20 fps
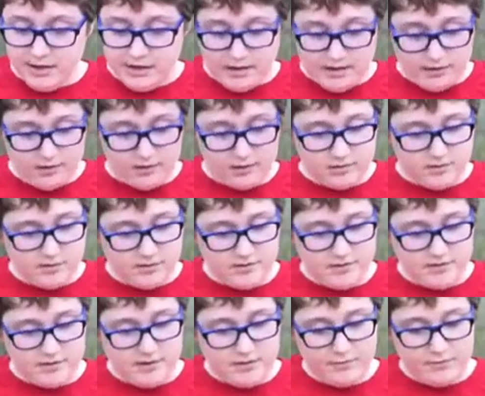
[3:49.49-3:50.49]
Ireland
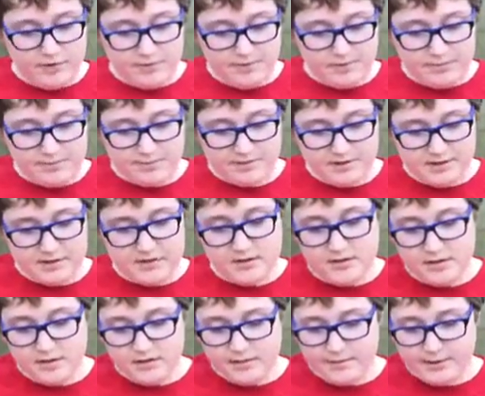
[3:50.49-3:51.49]
was not well represented
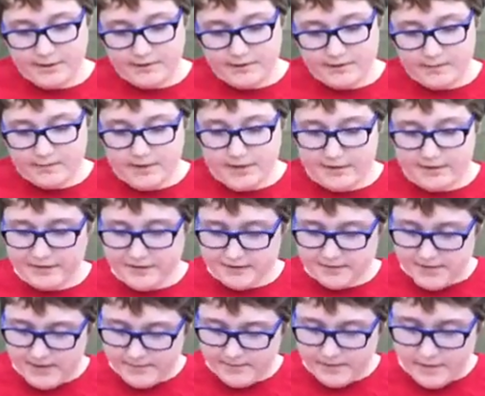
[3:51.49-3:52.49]
in the Parliament at that
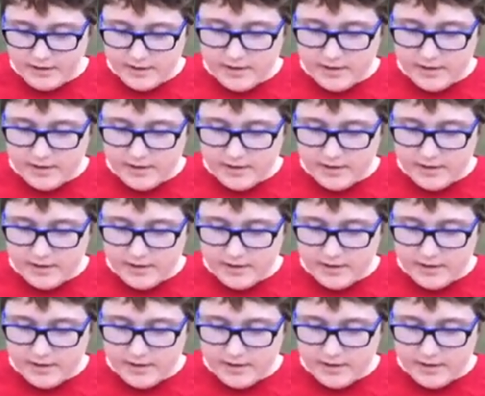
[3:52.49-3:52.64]
time.